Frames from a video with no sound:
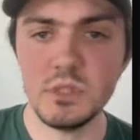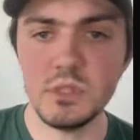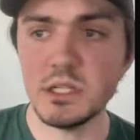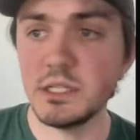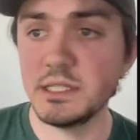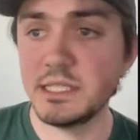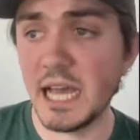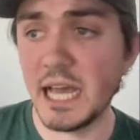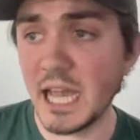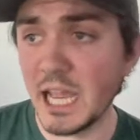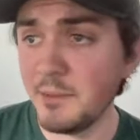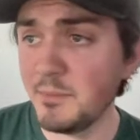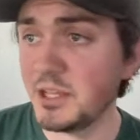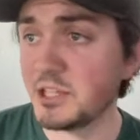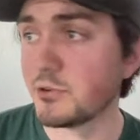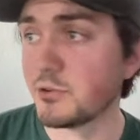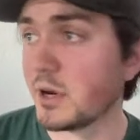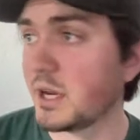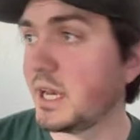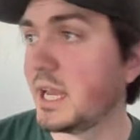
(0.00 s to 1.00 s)
Time
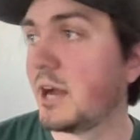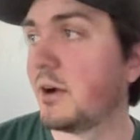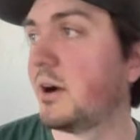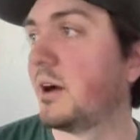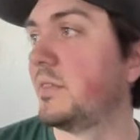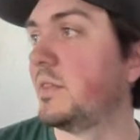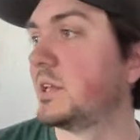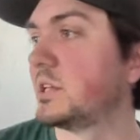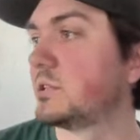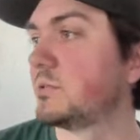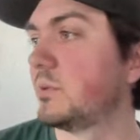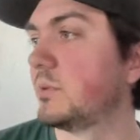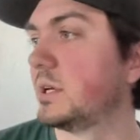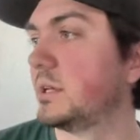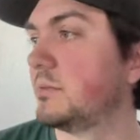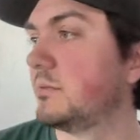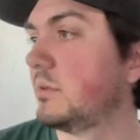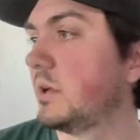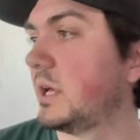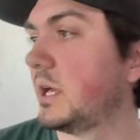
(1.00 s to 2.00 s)
is running out on this
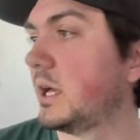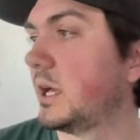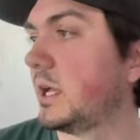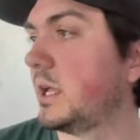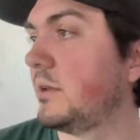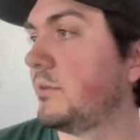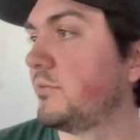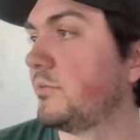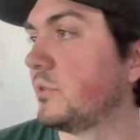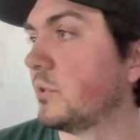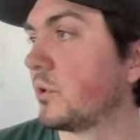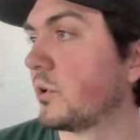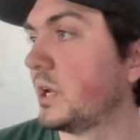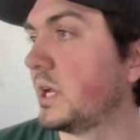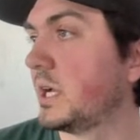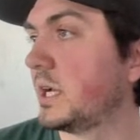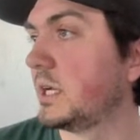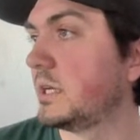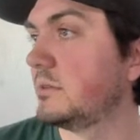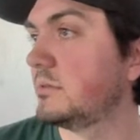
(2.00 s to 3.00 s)
one. In
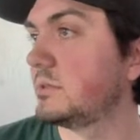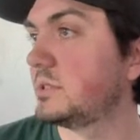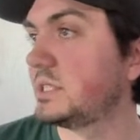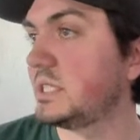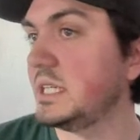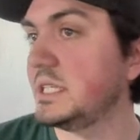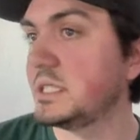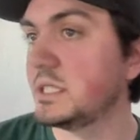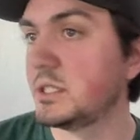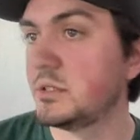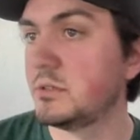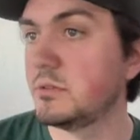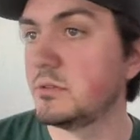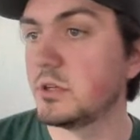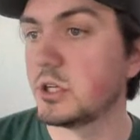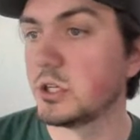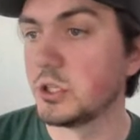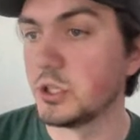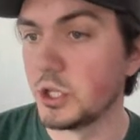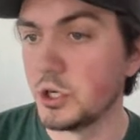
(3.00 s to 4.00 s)
Florida, season
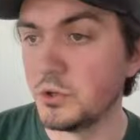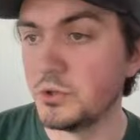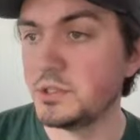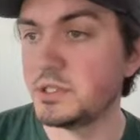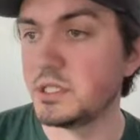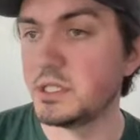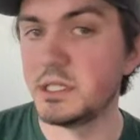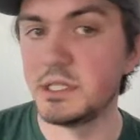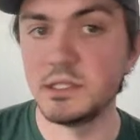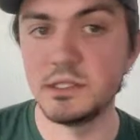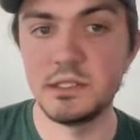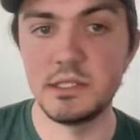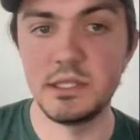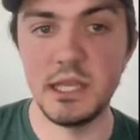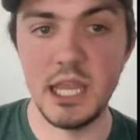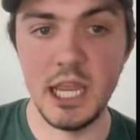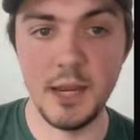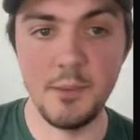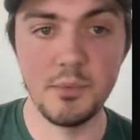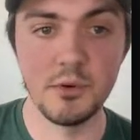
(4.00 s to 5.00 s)
closes
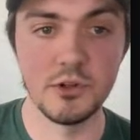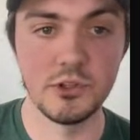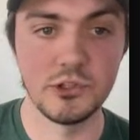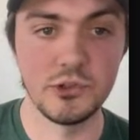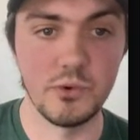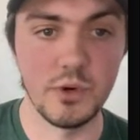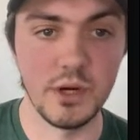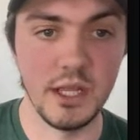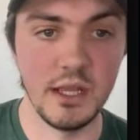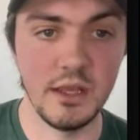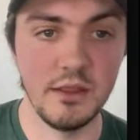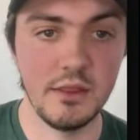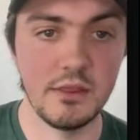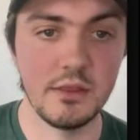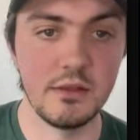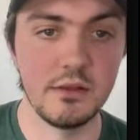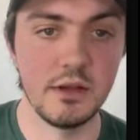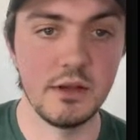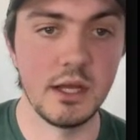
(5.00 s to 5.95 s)
April 20th.